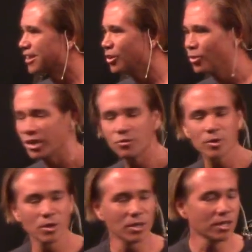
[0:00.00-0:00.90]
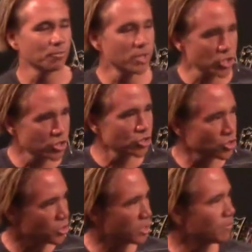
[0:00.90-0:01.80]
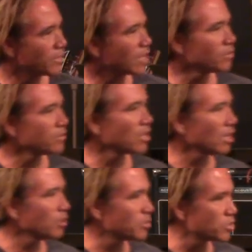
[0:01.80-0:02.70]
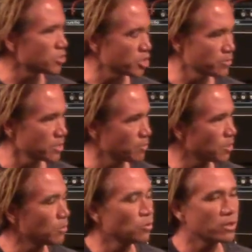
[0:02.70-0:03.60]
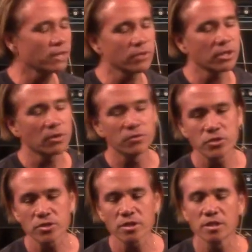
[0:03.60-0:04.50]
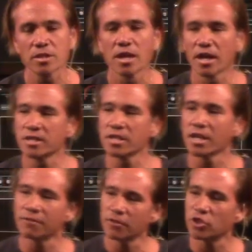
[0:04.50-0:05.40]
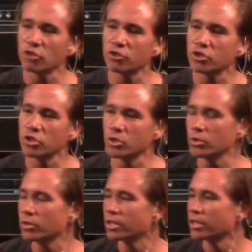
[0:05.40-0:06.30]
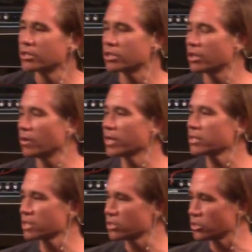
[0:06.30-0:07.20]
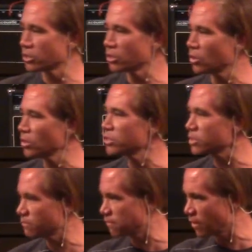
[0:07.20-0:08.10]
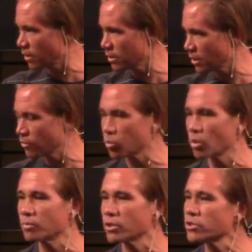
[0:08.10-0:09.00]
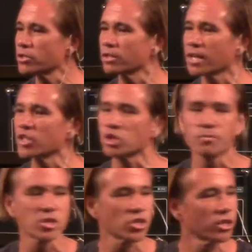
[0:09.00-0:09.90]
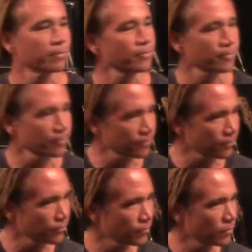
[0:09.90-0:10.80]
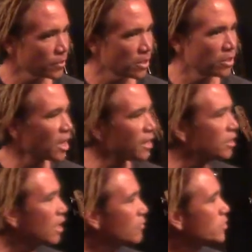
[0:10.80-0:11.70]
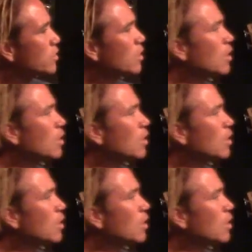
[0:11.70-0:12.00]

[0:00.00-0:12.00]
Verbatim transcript: Whenever we go on a missions trip, and I don't even call them missions trips anymore, but whenever we go overseas, I say, if, if you're new to going, I said, your goal is to fall in love with one person. That's your mission. Not in love, just, oh,